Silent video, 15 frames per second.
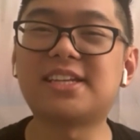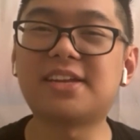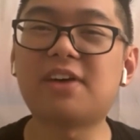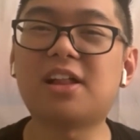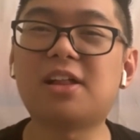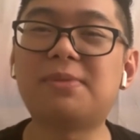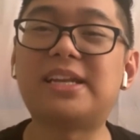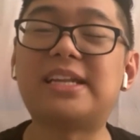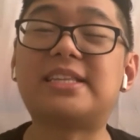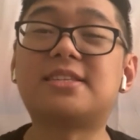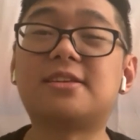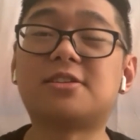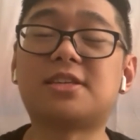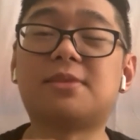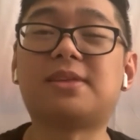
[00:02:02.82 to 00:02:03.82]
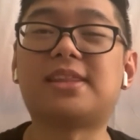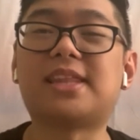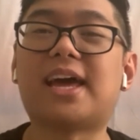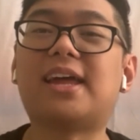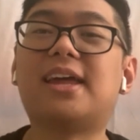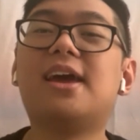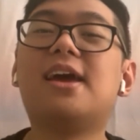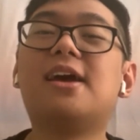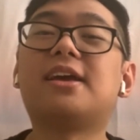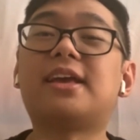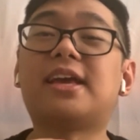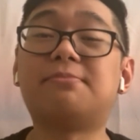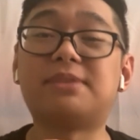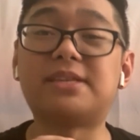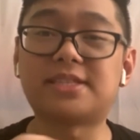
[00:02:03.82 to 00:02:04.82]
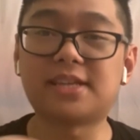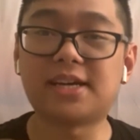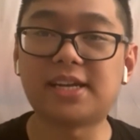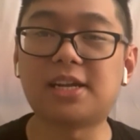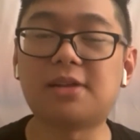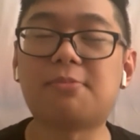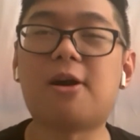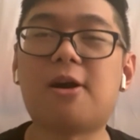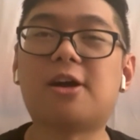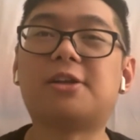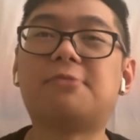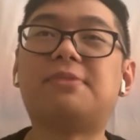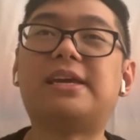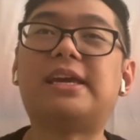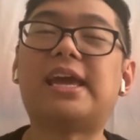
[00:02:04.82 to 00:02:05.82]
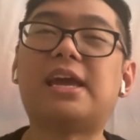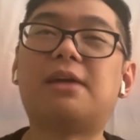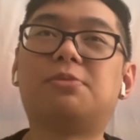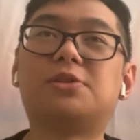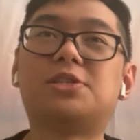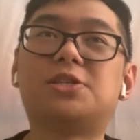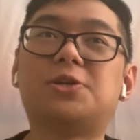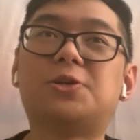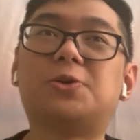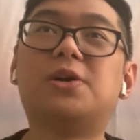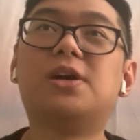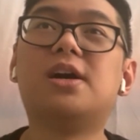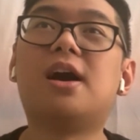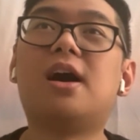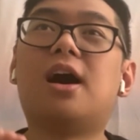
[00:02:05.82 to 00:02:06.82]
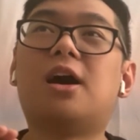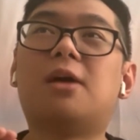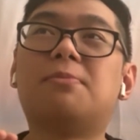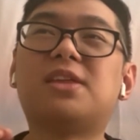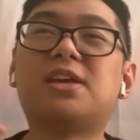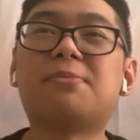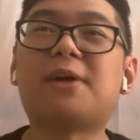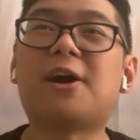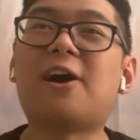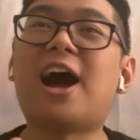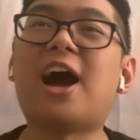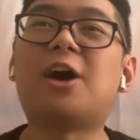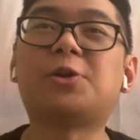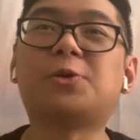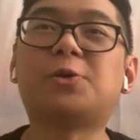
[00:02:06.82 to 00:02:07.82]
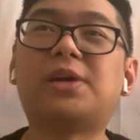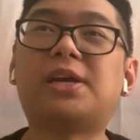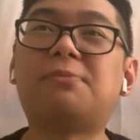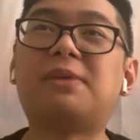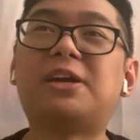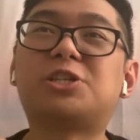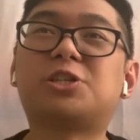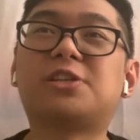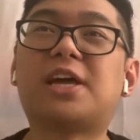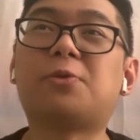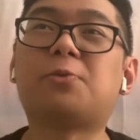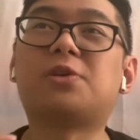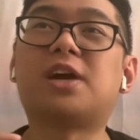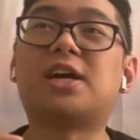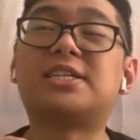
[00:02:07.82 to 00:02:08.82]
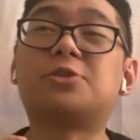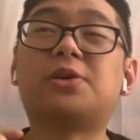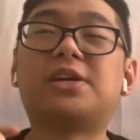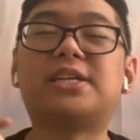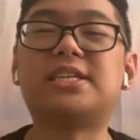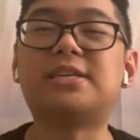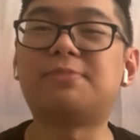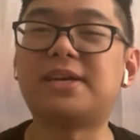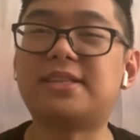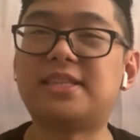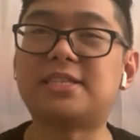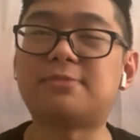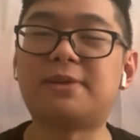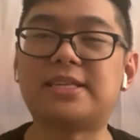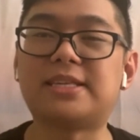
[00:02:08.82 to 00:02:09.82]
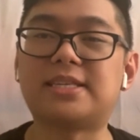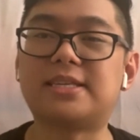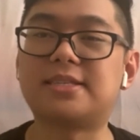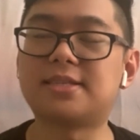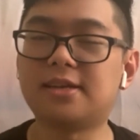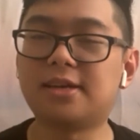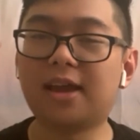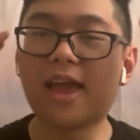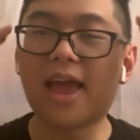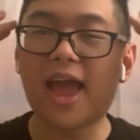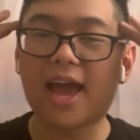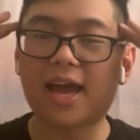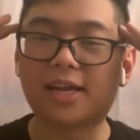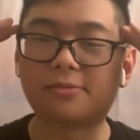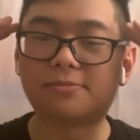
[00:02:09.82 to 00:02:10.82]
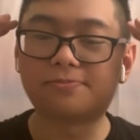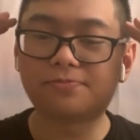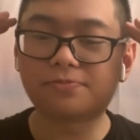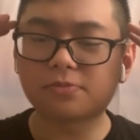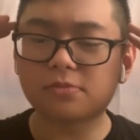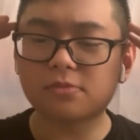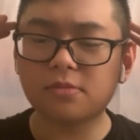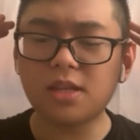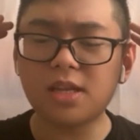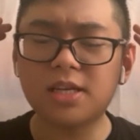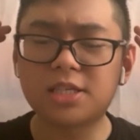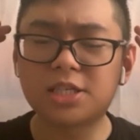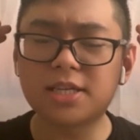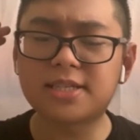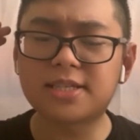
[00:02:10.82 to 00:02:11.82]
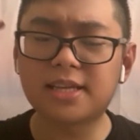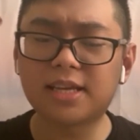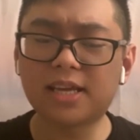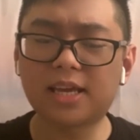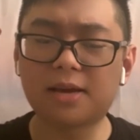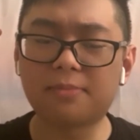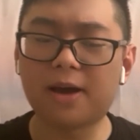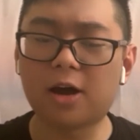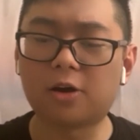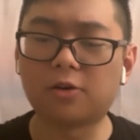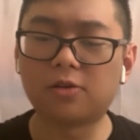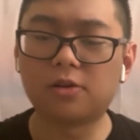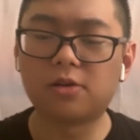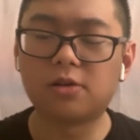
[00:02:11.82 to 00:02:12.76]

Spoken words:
development, it's still something that can be studied upon and be able to think about how do we make sure that we're not just going into these places and just thinking about